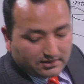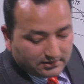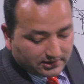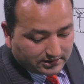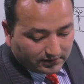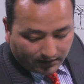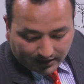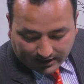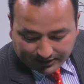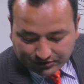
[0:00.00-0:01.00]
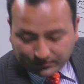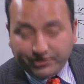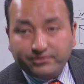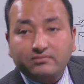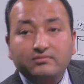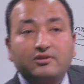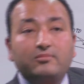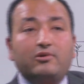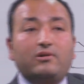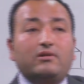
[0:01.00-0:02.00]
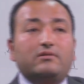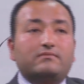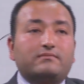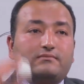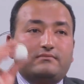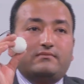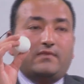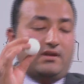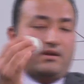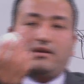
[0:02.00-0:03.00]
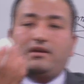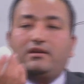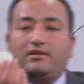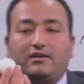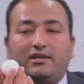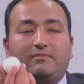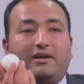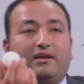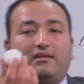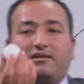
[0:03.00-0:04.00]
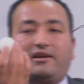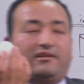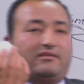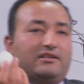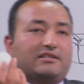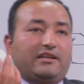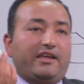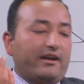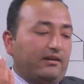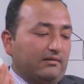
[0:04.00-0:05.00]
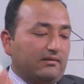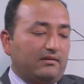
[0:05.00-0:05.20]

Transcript: Just earlier I showed you the ball in my, it's here.